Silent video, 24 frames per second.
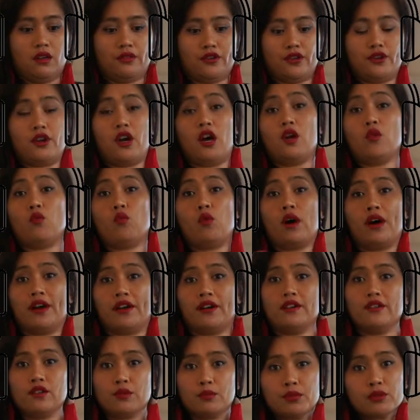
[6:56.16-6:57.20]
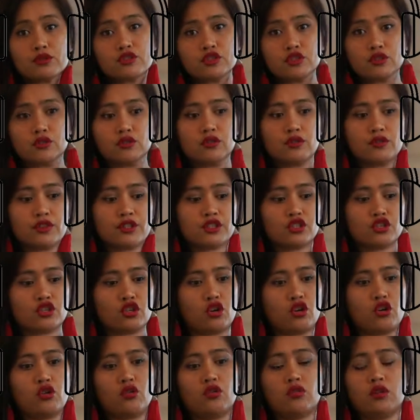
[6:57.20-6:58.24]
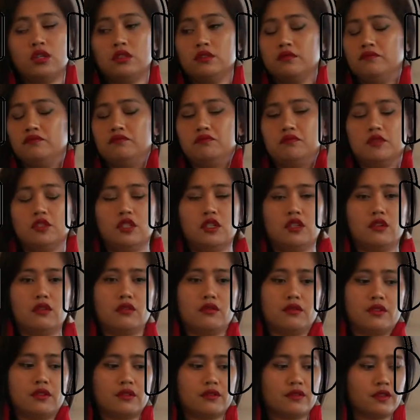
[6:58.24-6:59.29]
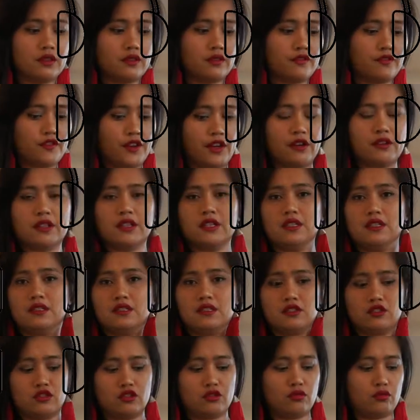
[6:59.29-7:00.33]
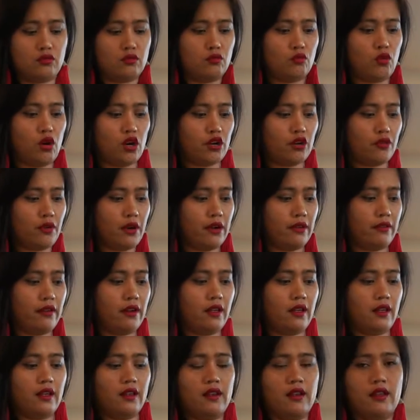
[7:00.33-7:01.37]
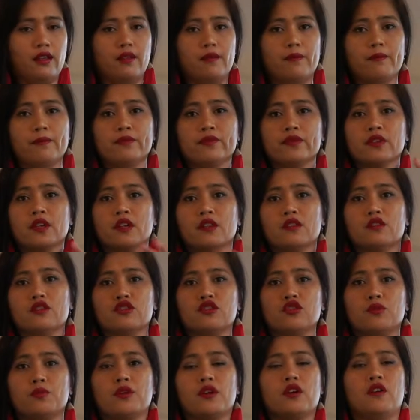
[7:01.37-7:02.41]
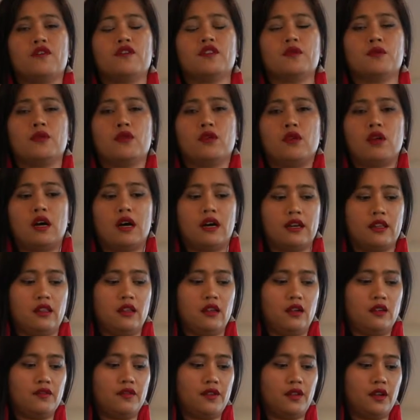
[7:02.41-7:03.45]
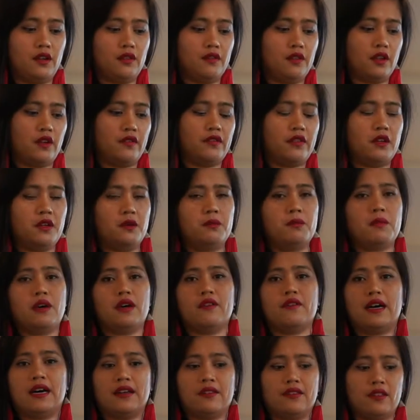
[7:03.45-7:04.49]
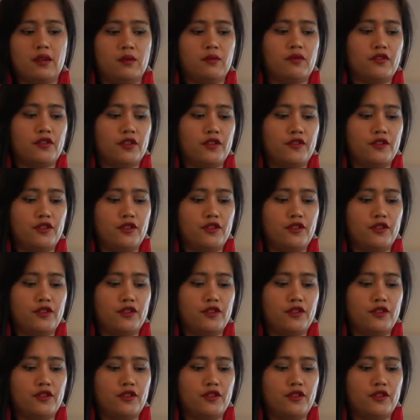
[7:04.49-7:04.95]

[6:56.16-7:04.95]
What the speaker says: not wired, they're Bluetooth, so they're fairly easy to walk around in, and they're super comfortable. I love them. I've had them for